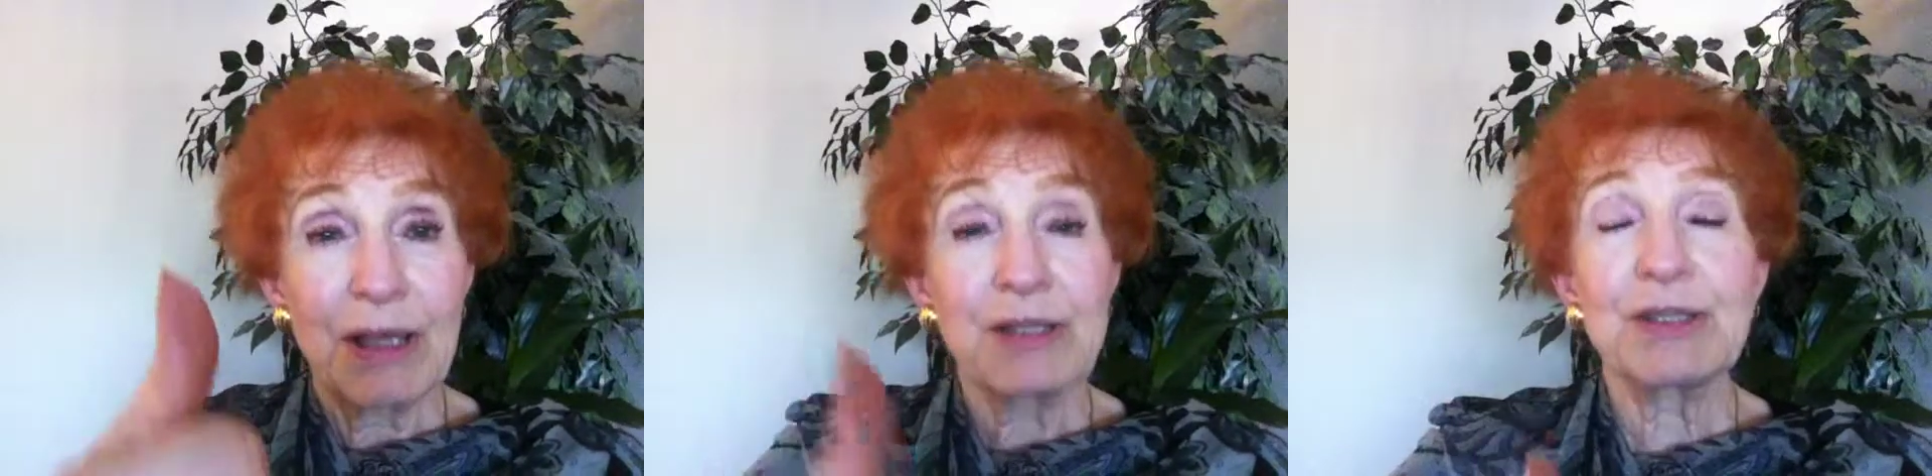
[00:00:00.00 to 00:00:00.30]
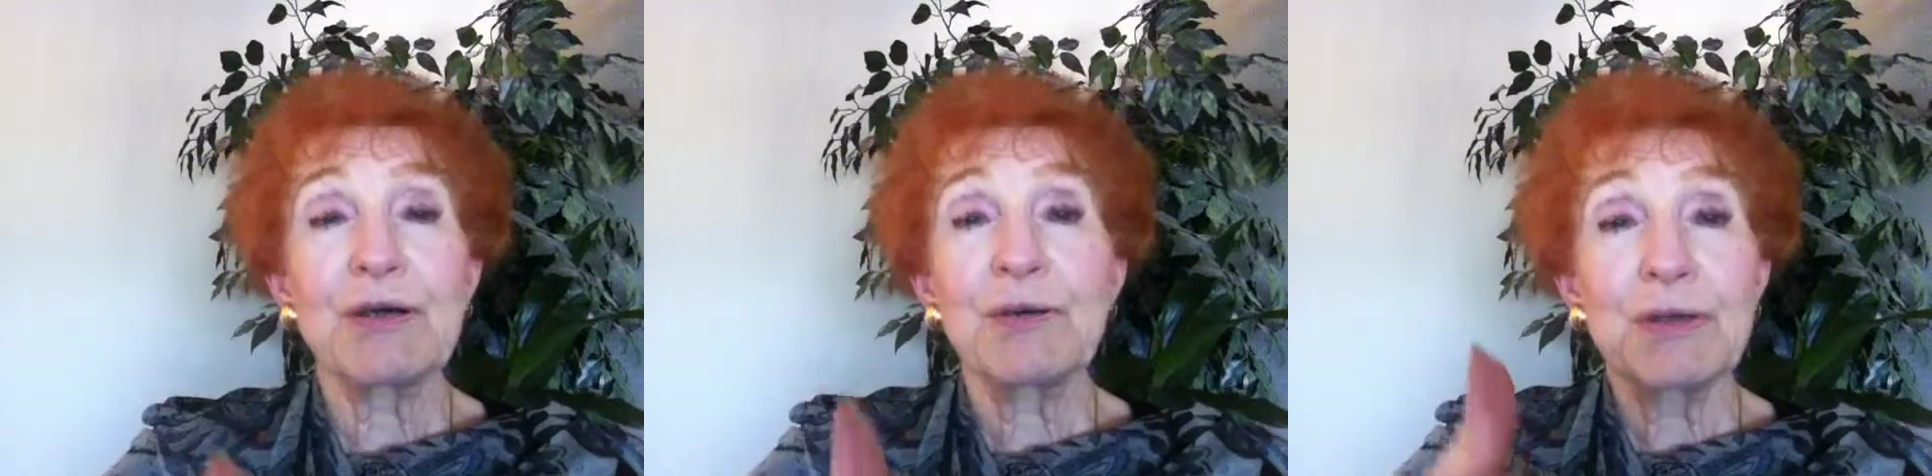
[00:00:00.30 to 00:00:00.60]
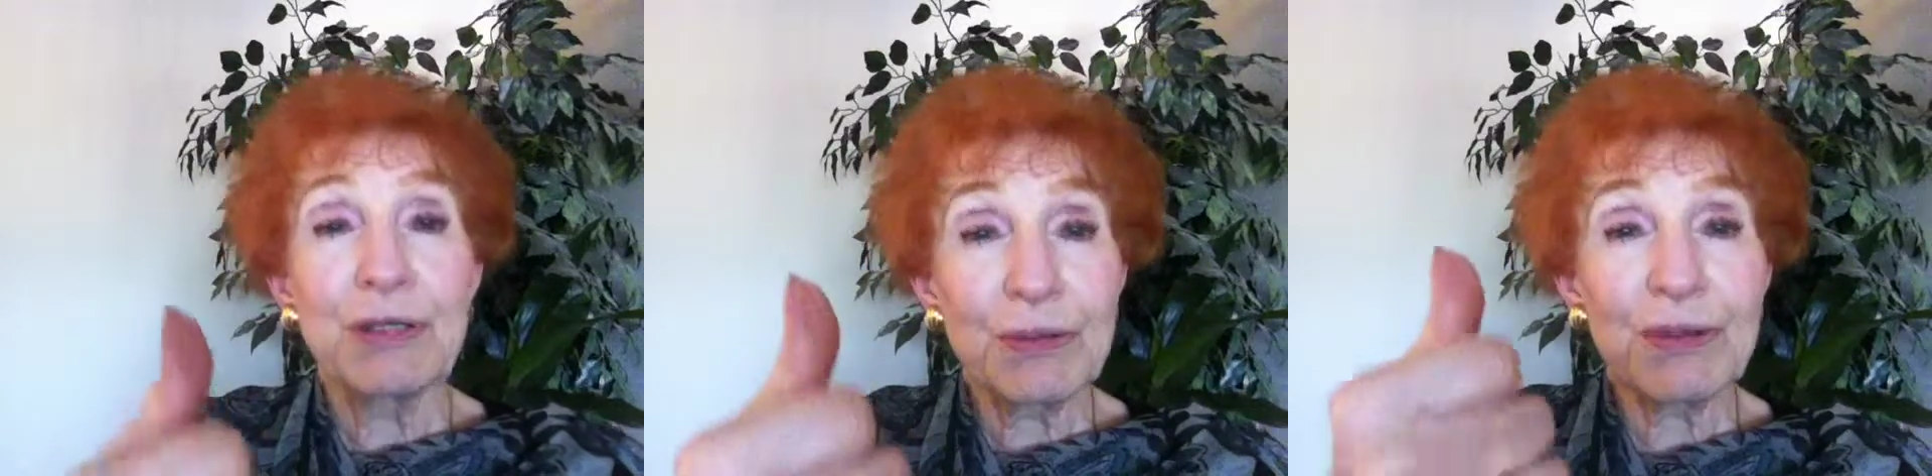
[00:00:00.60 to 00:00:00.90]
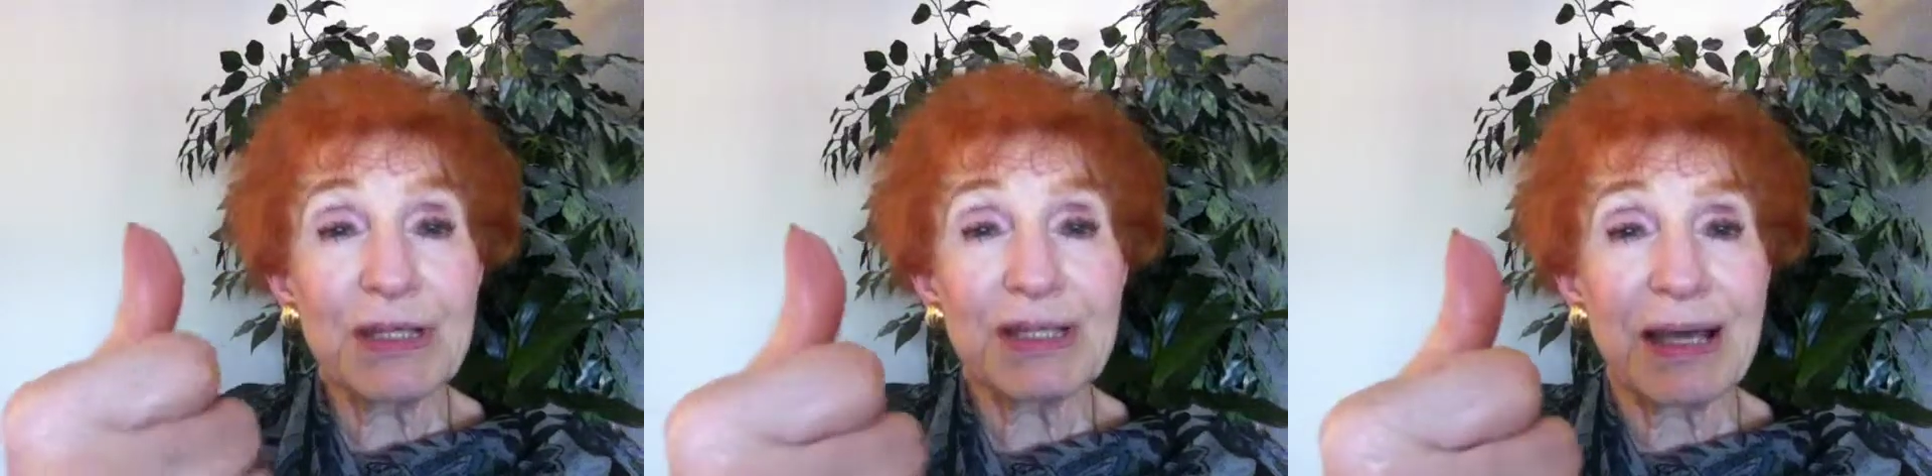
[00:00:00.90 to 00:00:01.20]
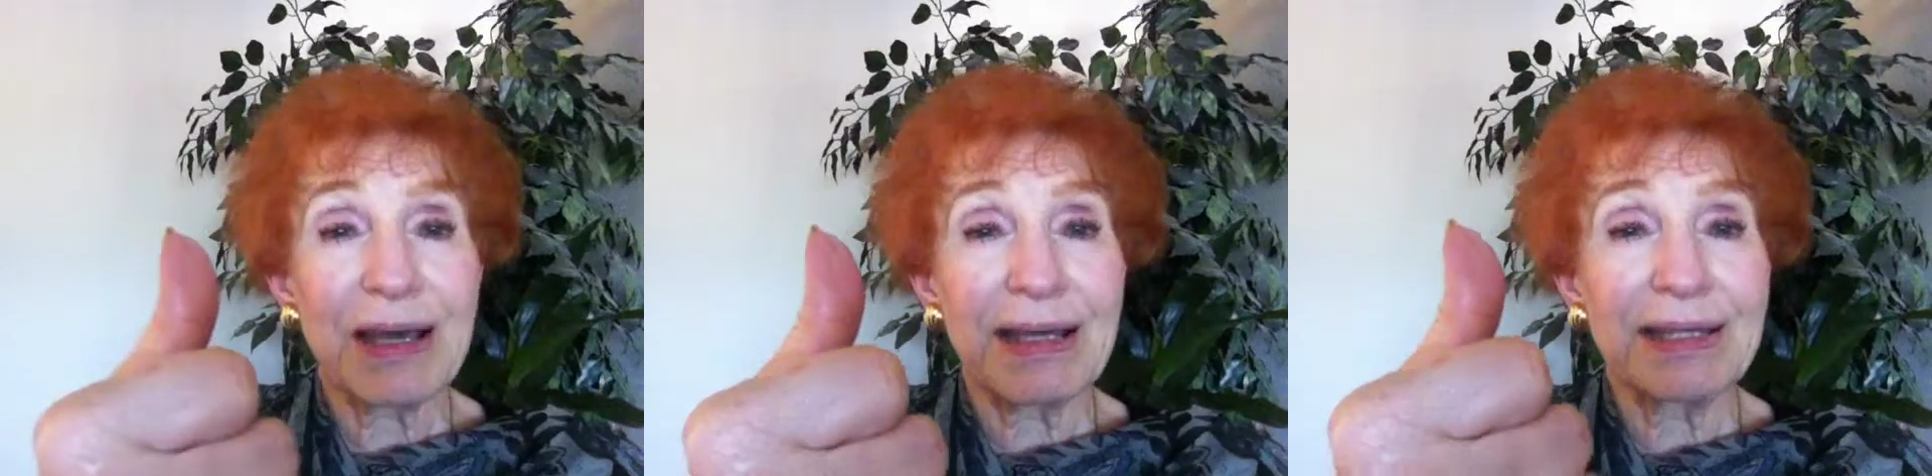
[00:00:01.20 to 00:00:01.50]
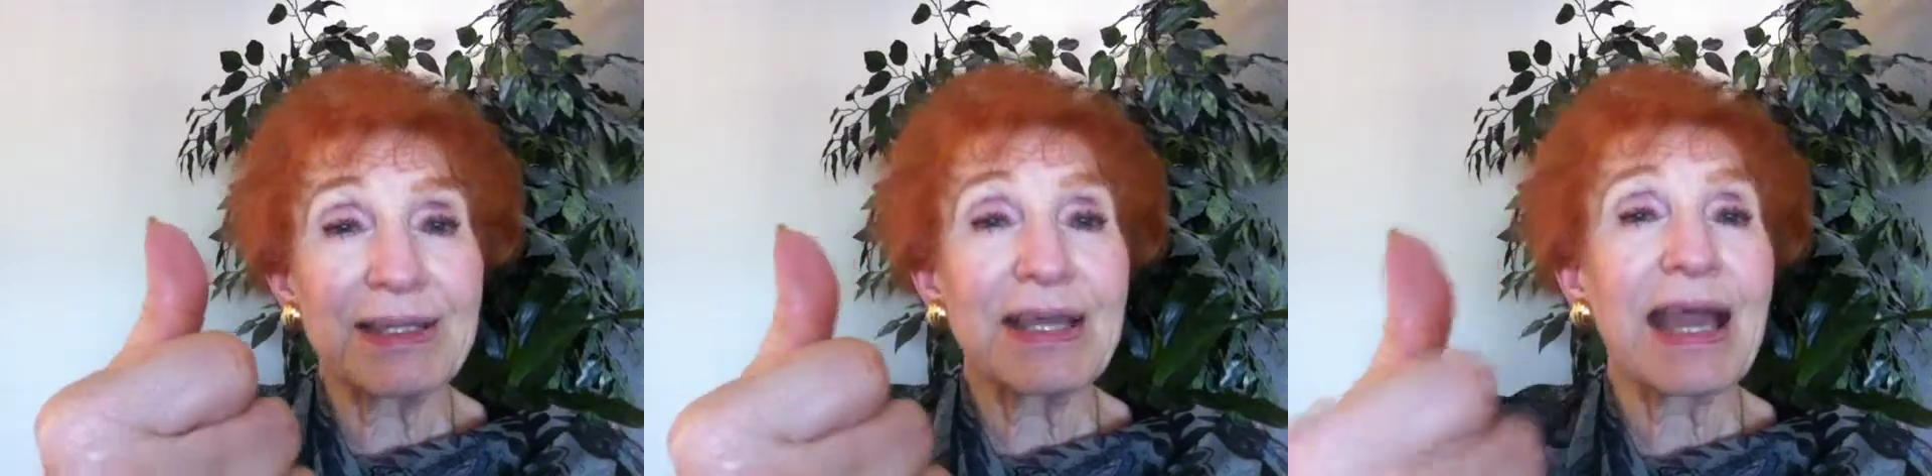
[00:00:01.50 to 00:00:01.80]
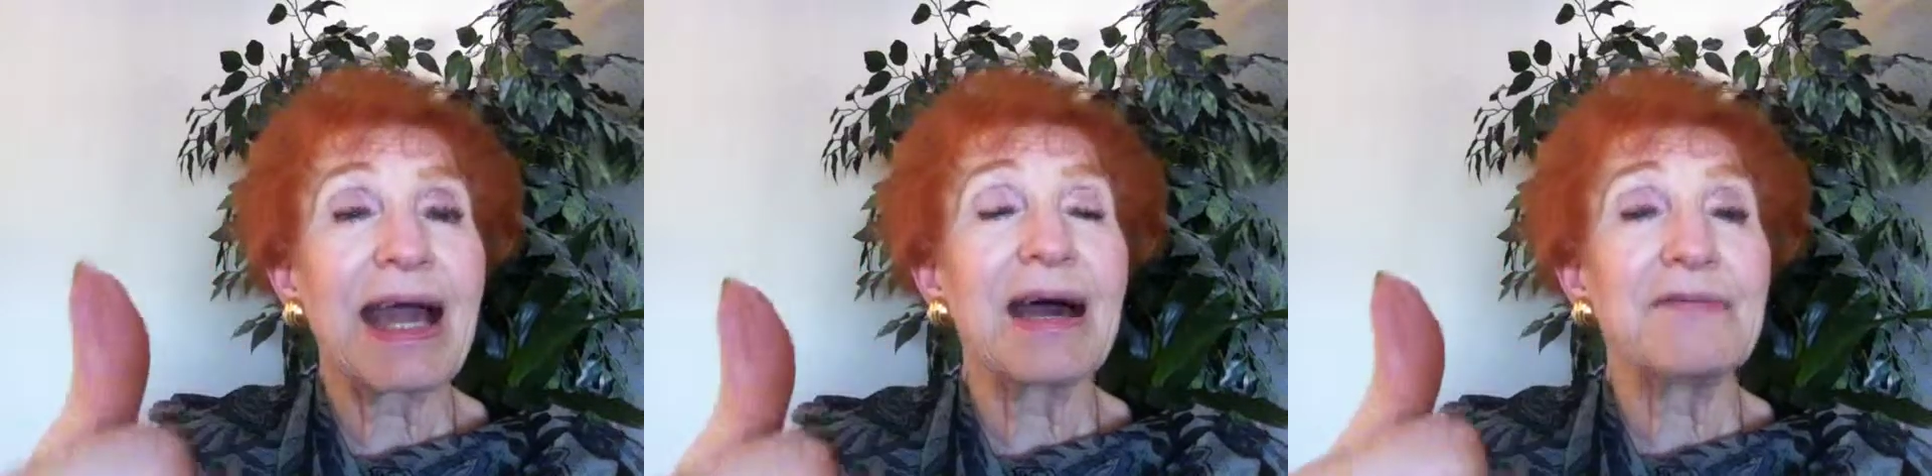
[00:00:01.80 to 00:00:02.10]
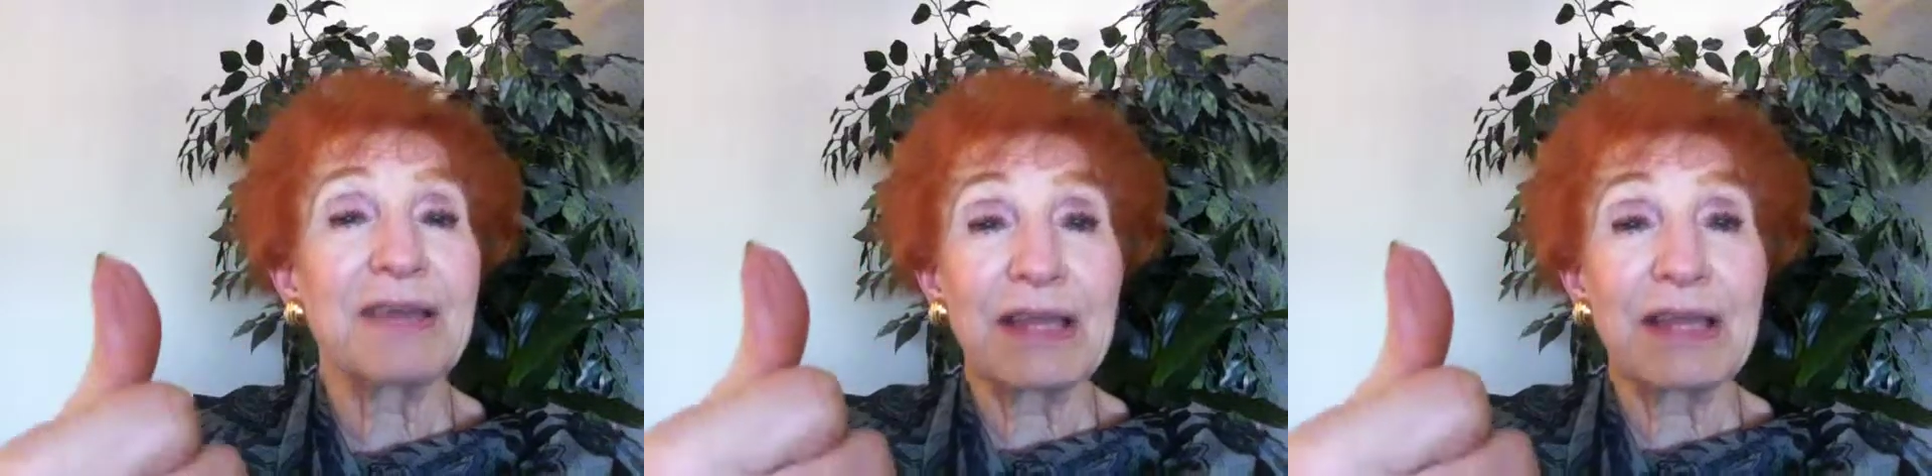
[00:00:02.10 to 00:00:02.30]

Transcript: So you decide to have